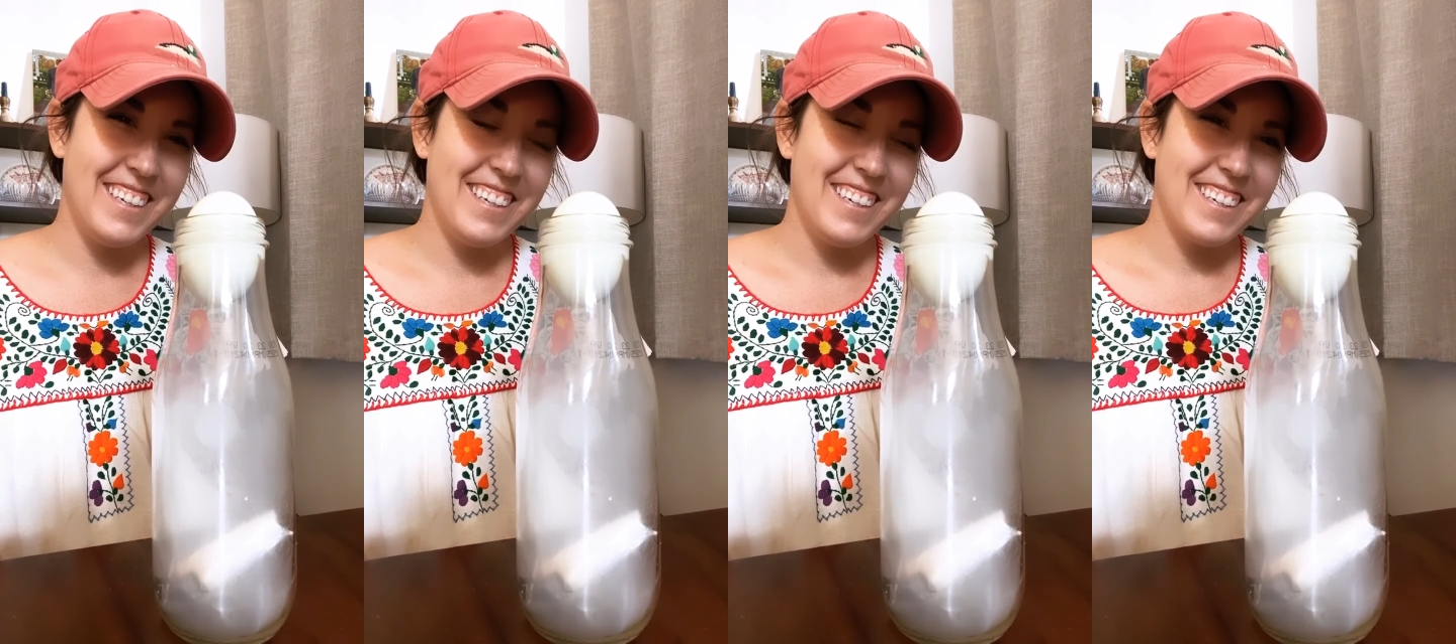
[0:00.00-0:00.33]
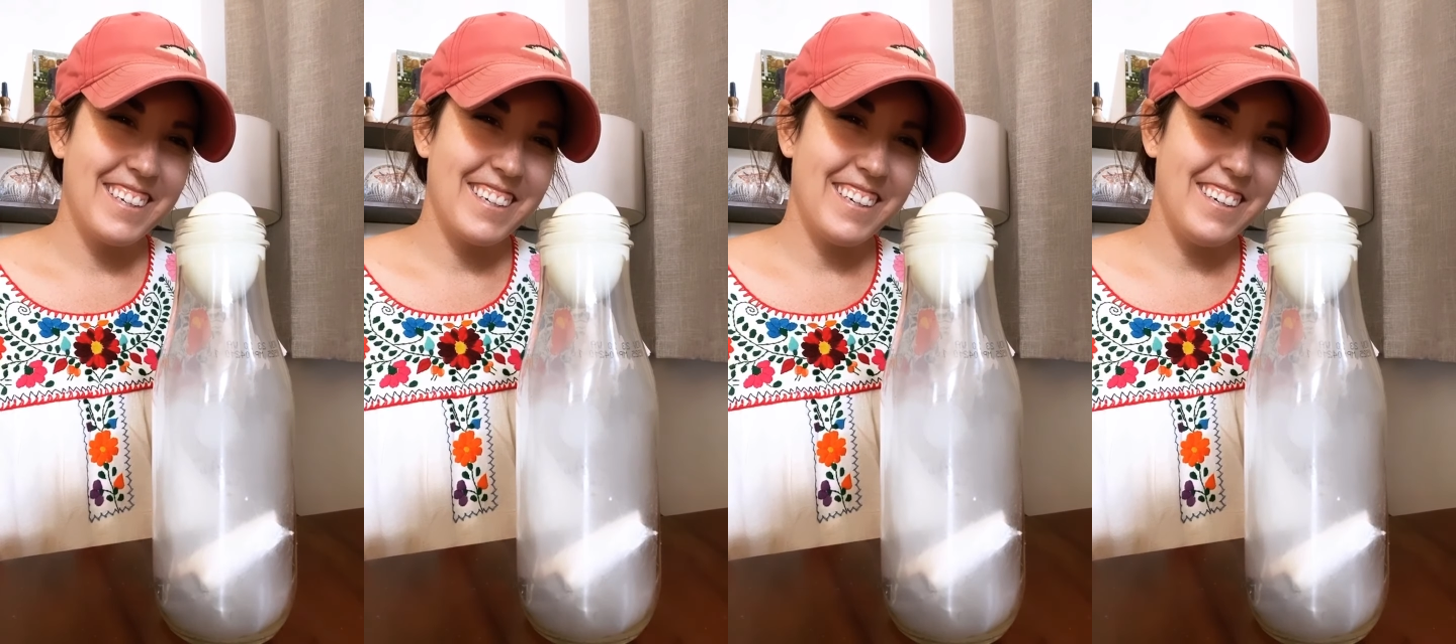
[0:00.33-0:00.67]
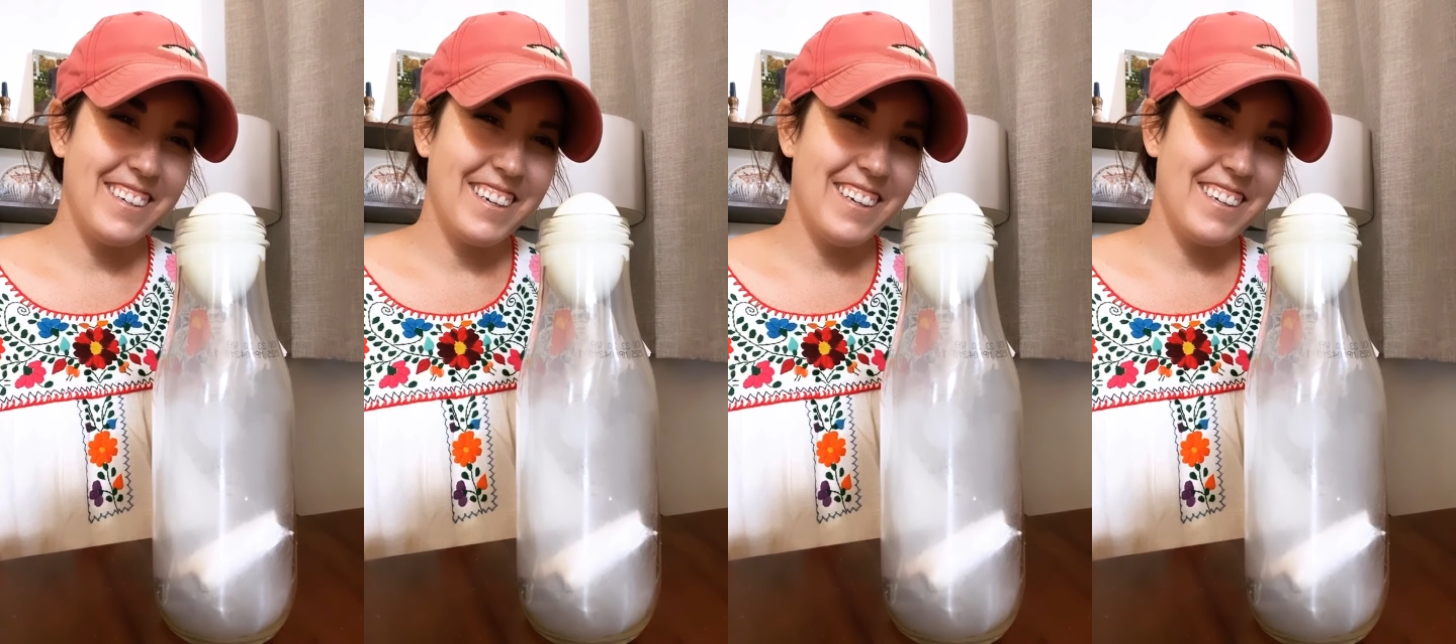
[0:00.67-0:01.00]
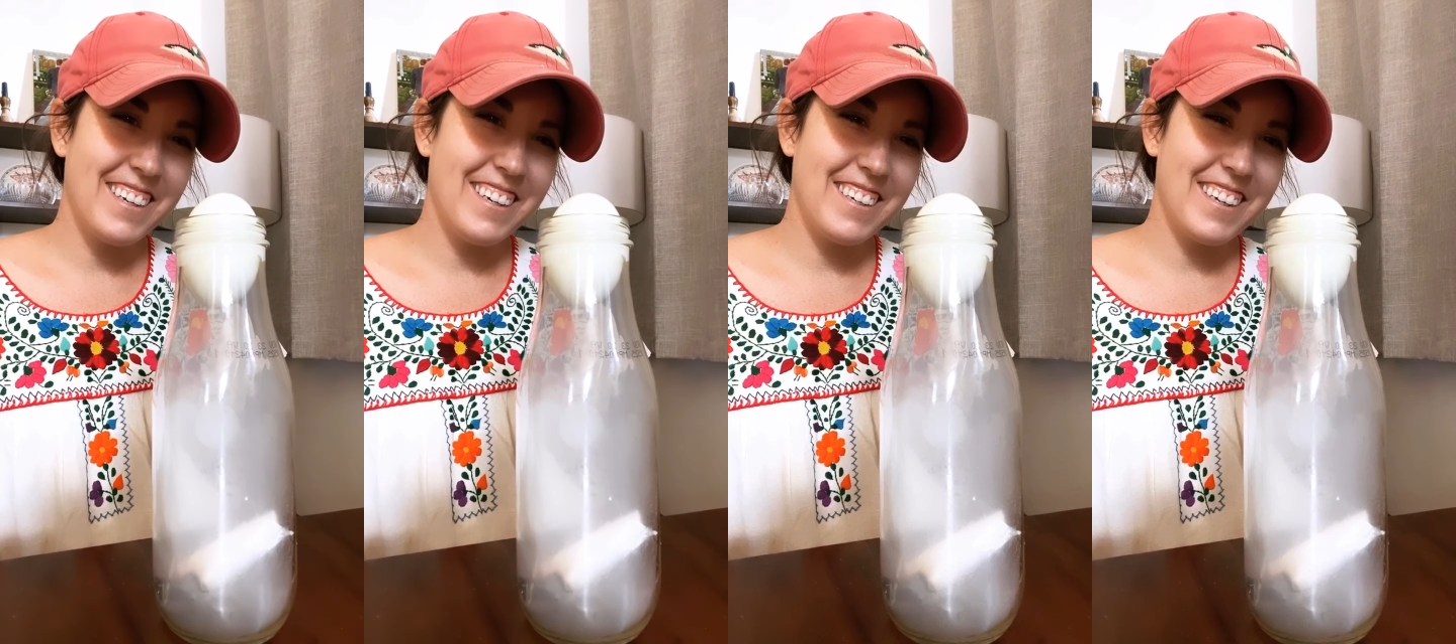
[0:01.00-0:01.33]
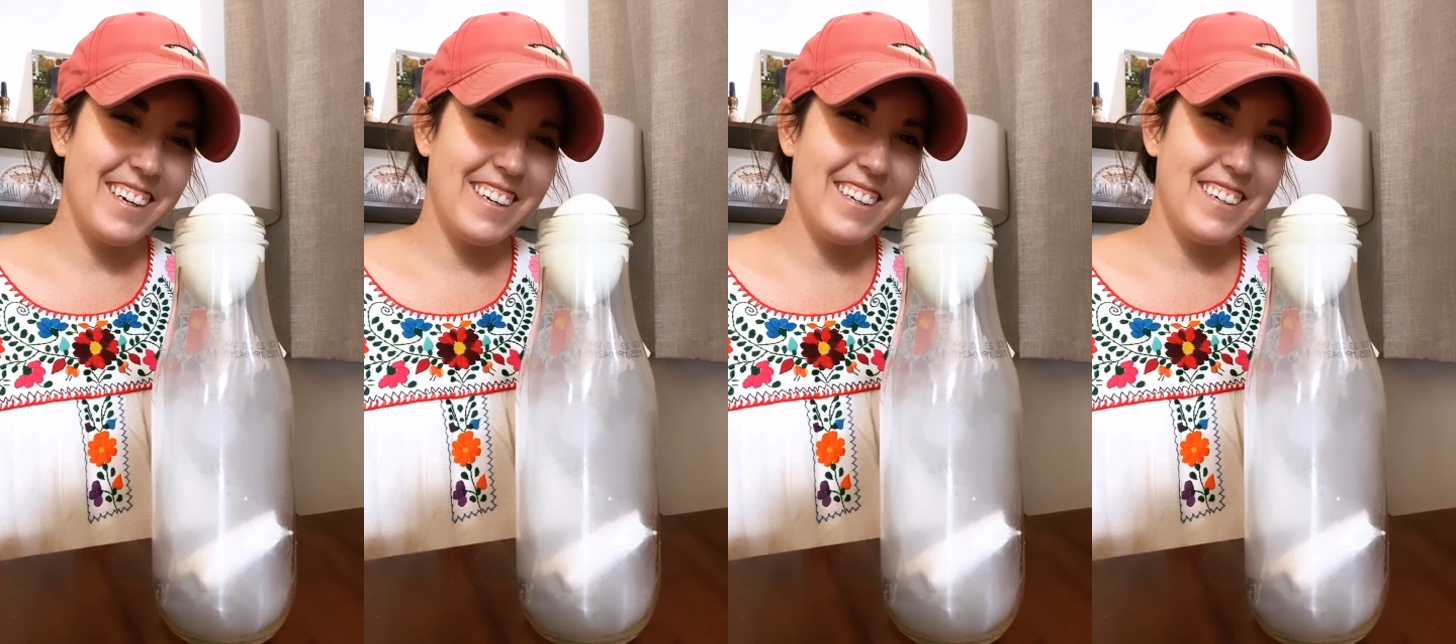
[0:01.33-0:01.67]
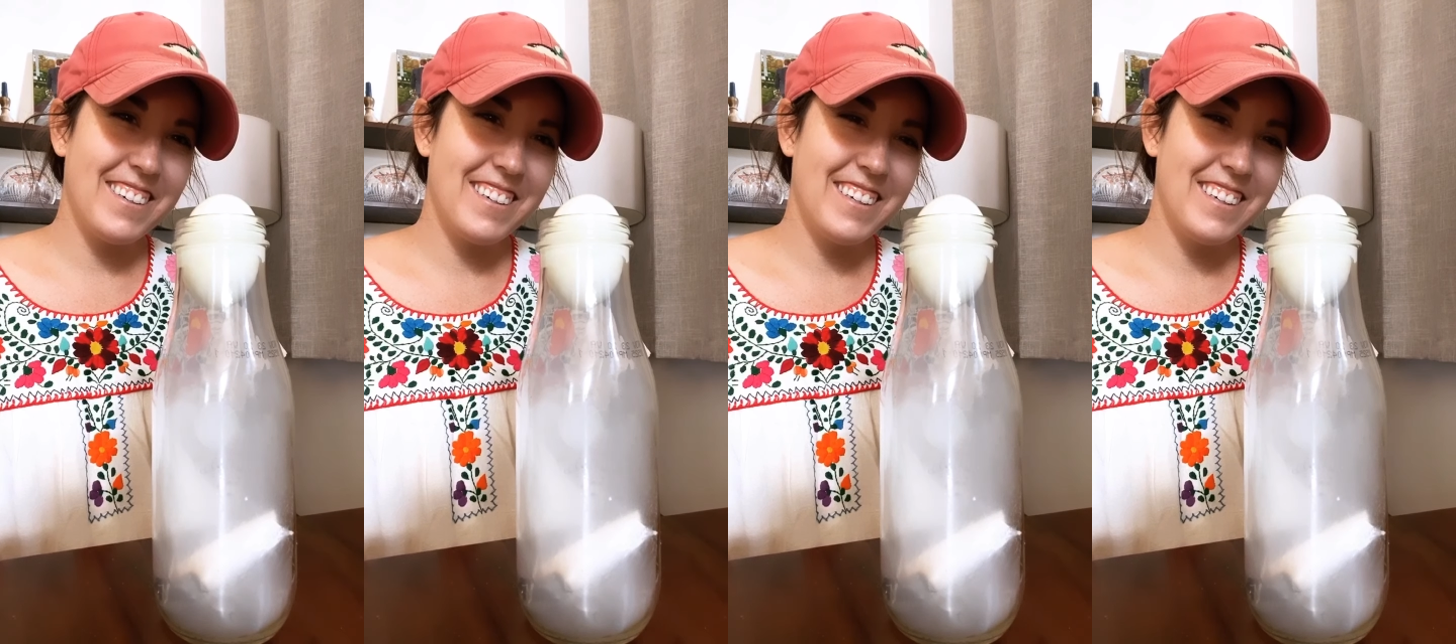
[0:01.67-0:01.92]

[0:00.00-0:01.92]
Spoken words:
Go, go, go, go.